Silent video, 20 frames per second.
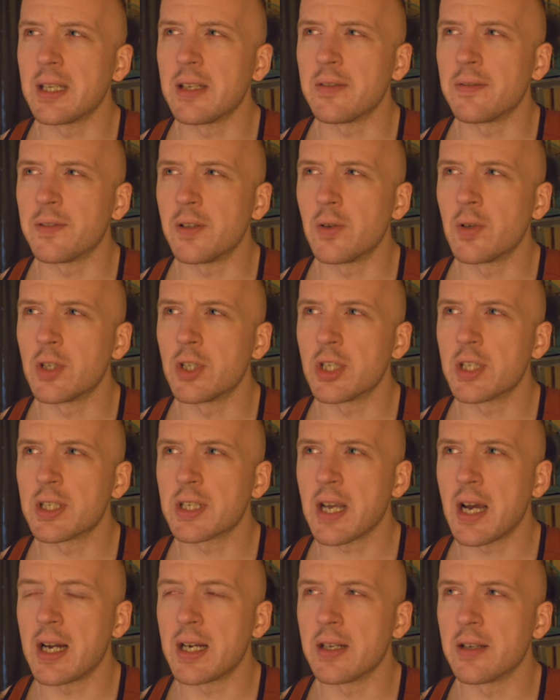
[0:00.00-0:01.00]
if you could
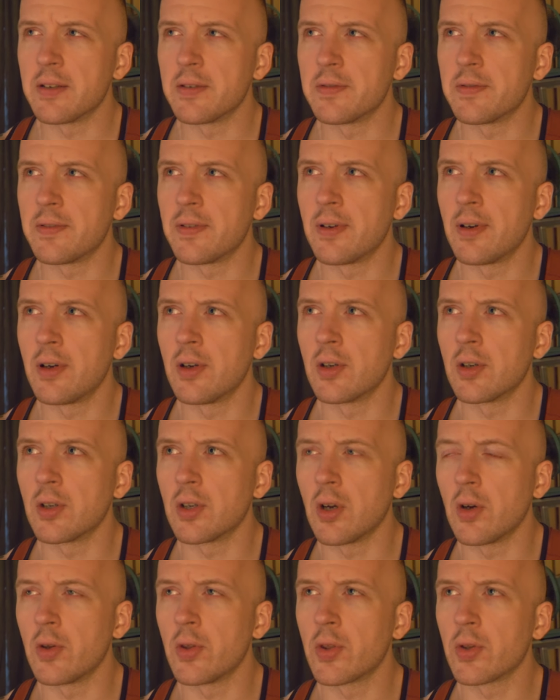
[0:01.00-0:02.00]
just kind of
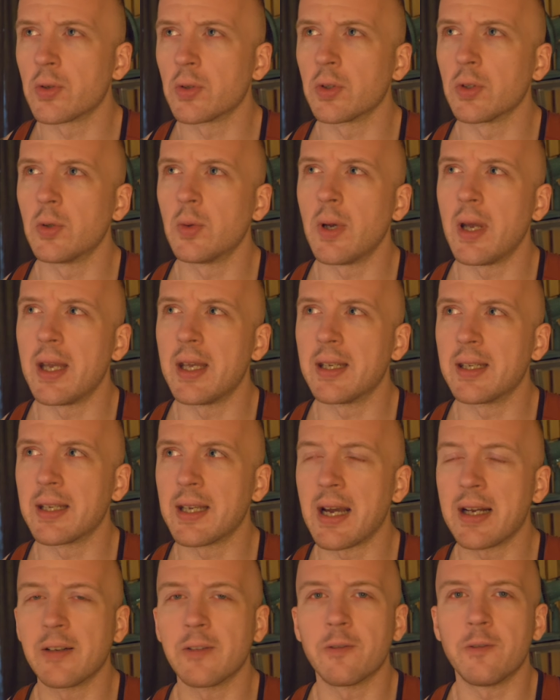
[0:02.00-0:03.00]
go through and
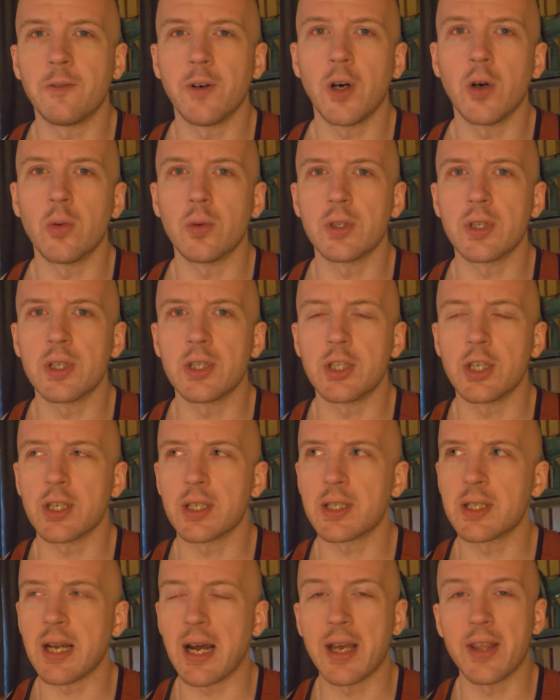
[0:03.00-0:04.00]
kind of vote,
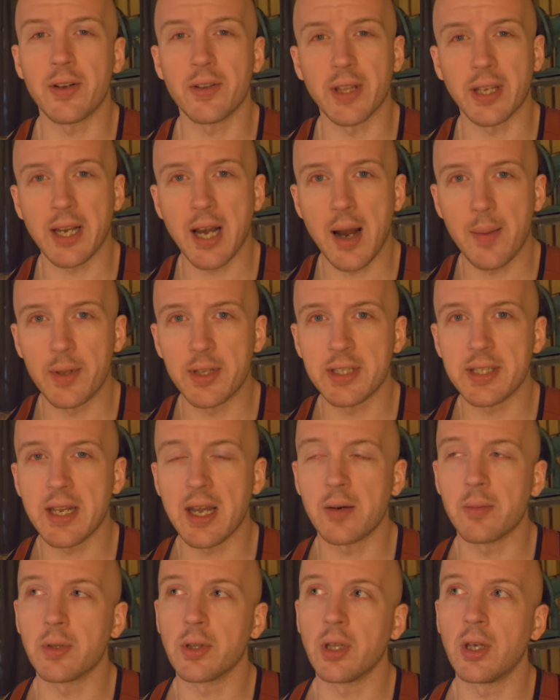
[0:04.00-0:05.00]
just either in the comments
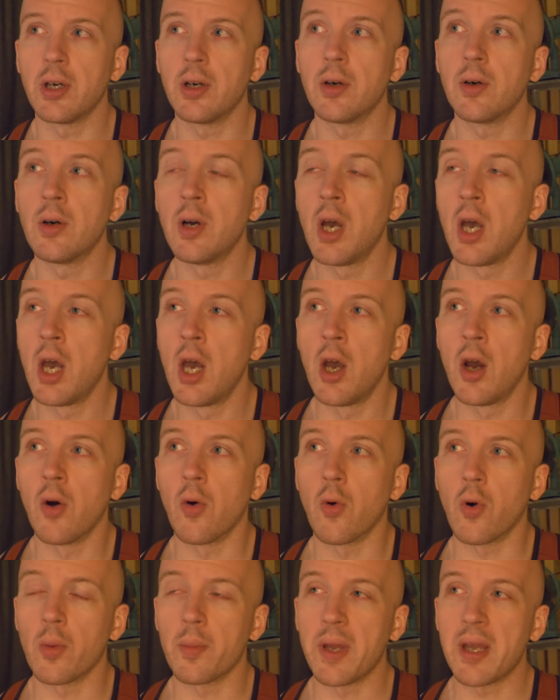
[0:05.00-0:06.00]
down below
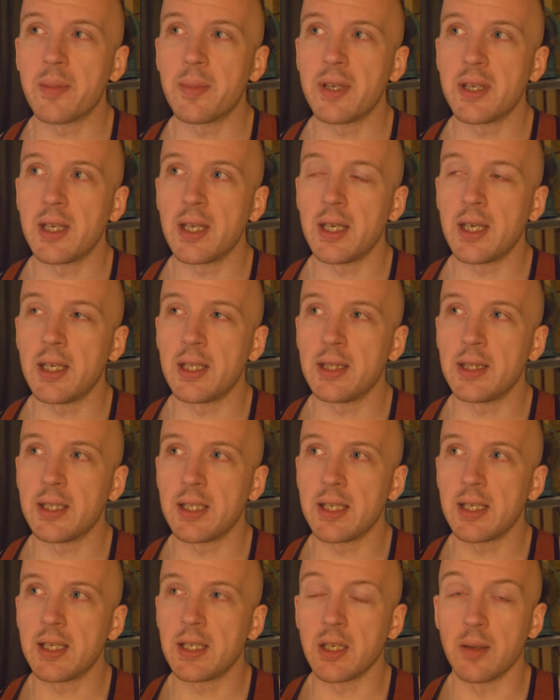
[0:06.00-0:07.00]
or maybe in
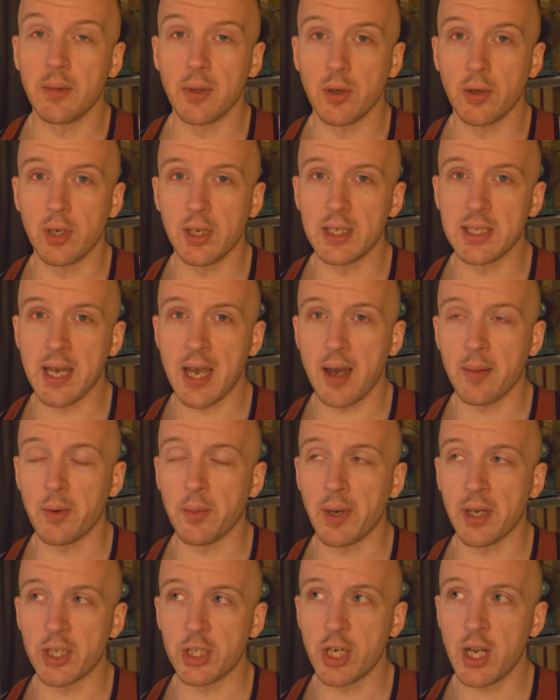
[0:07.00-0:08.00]
the community tab
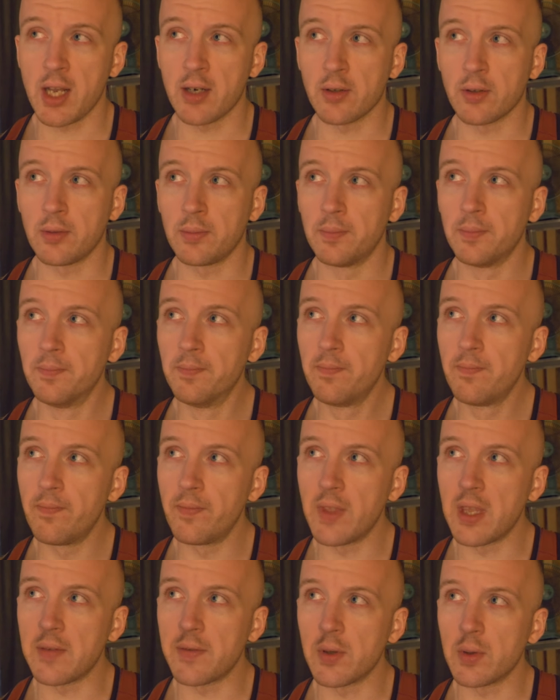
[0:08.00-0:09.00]
on my channel,
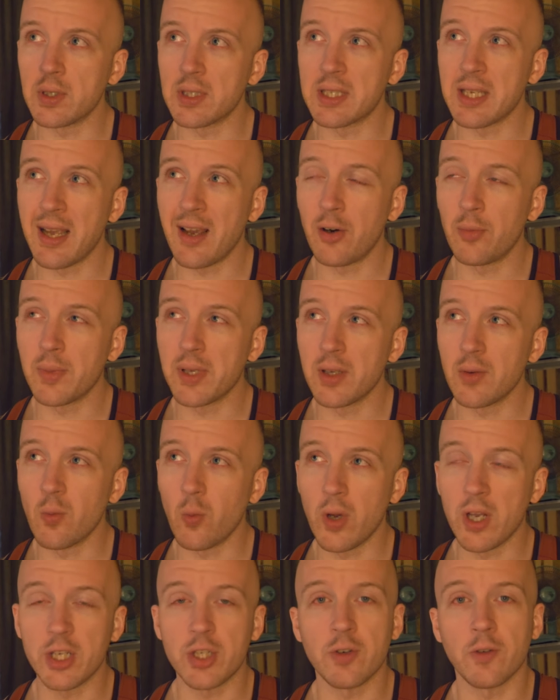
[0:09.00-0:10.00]
if you could tell me
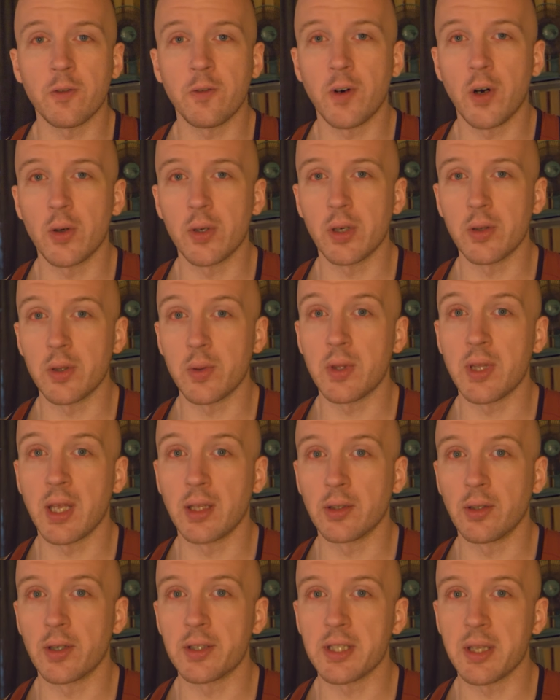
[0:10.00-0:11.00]
which photo you
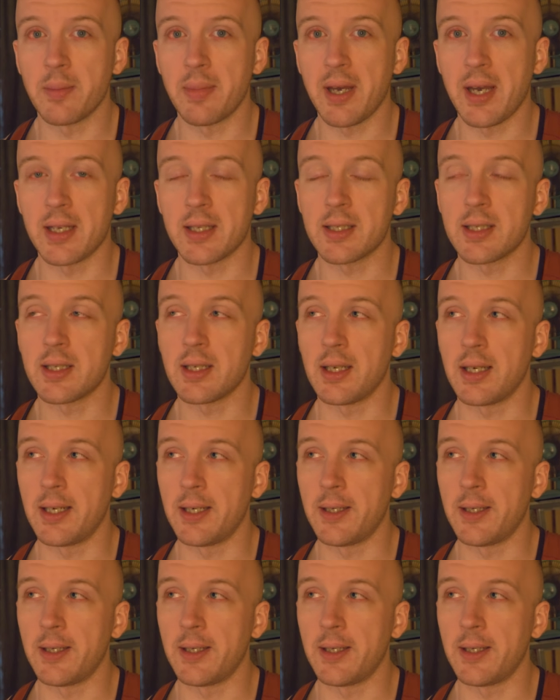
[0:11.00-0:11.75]
think looks the best.